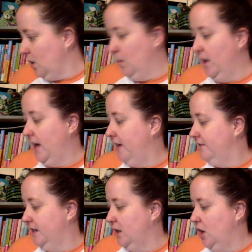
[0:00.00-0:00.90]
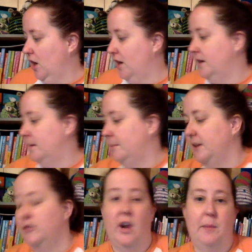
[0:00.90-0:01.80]
Well, I've knit on my
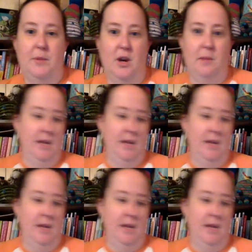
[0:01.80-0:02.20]
scrap yarn